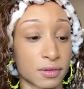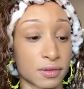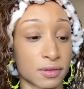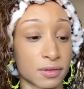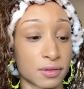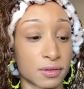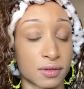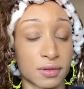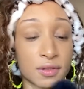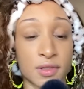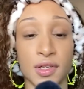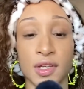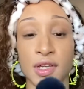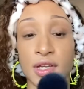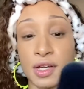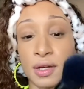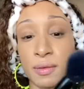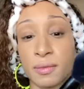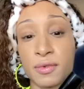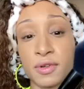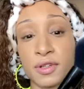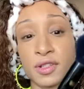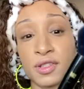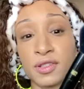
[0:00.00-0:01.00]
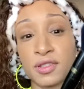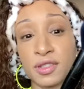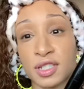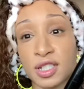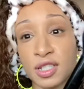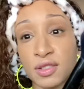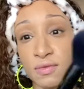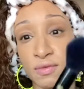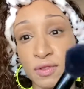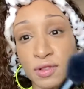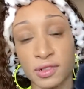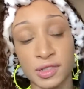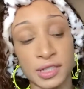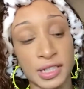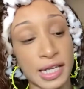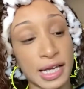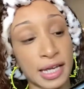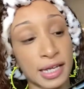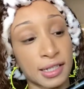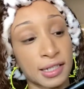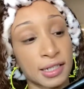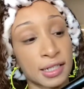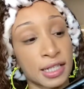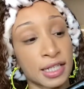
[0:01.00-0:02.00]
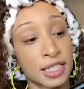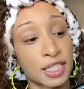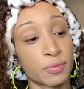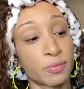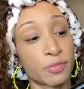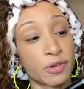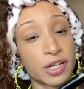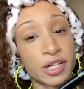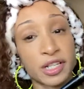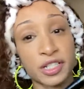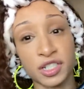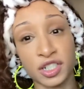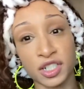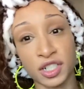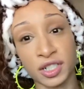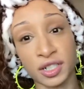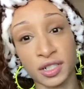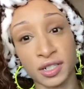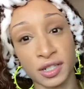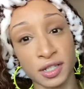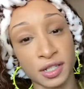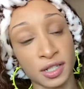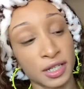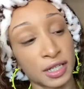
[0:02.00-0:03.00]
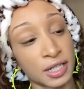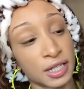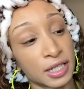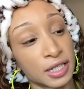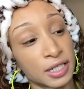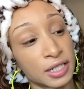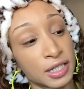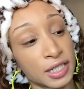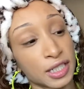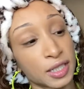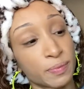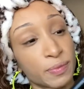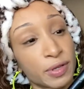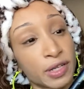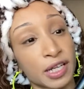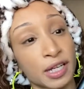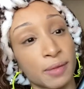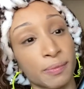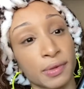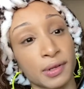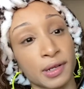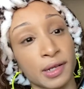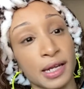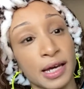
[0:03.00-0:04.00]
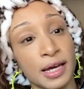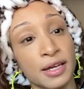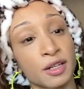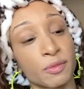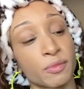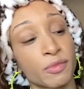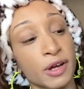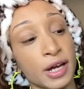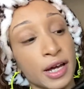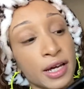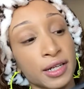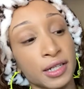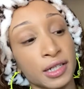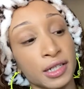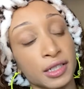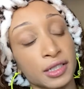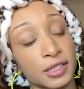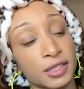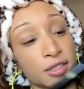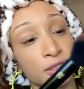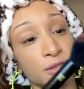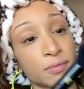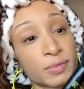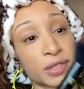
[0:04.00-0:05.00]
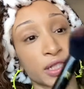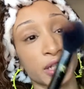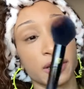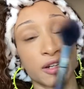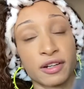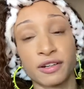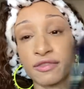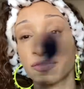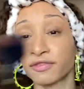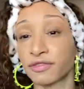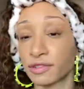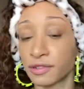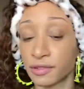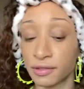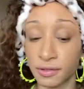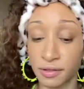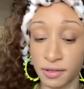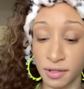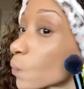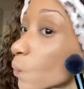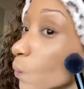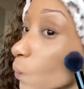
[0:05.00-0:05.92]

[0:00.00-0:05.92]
I'm going to use this Real Techniques brush. It does pick up a lot of product, so be careful.